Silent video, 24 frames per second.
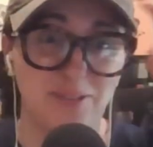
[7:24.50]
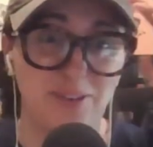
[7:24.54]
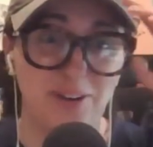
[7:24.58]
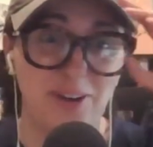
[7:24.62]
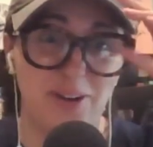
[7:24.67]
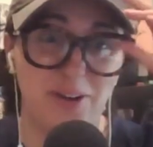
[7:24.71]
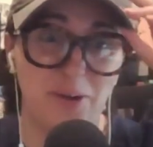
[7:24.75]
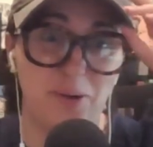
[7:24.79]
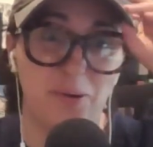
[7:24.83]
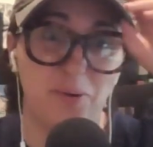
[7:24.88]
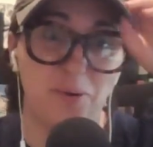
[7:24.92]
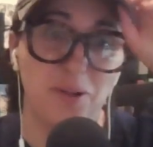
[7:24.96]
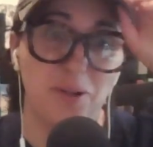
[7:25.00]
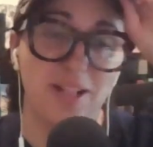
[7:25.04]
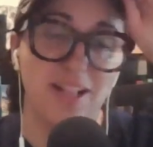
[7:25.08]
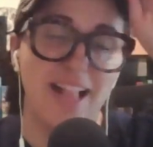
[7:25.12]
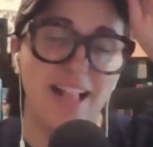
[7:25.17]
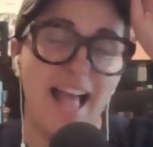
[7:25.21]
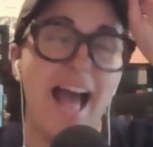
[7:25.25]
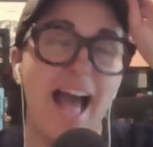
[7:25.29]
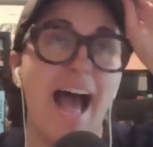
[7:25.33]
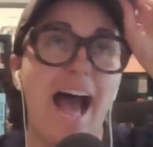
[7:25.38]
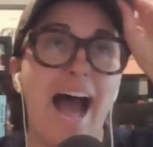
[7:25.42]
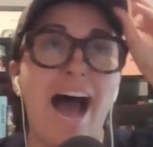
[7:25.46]
row
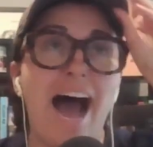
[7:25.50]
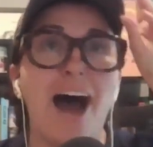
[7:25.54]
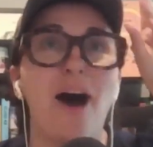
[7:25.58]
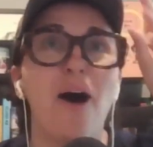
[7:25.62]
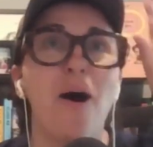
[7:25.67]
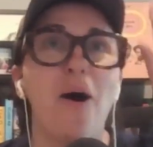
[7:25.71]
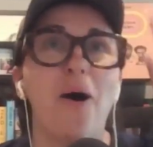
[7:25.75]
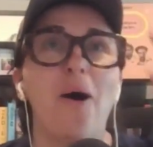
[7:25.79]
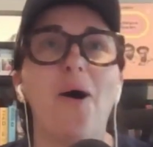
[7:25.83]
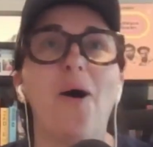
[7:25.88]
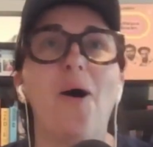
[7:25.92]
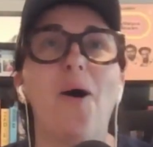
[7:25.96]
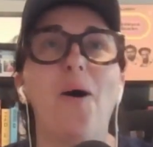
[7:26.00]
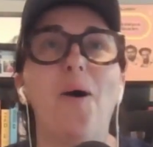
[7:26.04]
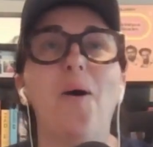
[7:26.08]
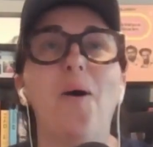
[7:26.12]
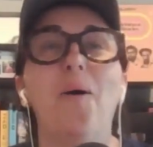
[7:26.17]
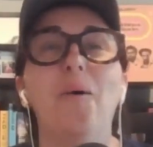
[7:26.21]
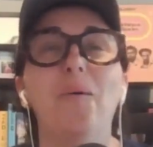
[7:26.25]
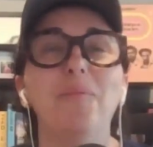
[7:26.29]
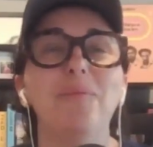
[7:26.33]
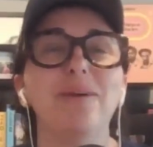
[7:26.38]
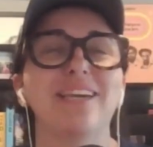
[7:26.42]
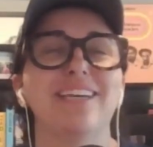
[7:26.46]
at
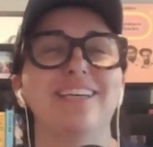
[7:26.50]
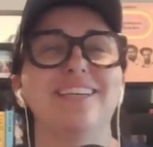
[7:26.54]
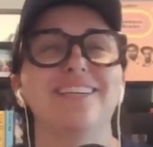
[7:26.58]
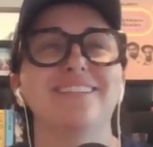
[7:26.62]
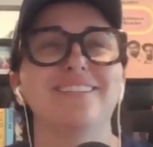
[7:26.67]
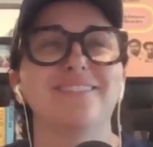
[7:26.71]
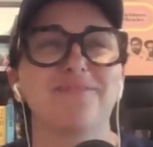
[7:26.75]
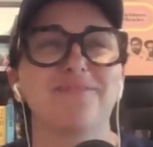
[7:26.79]
home is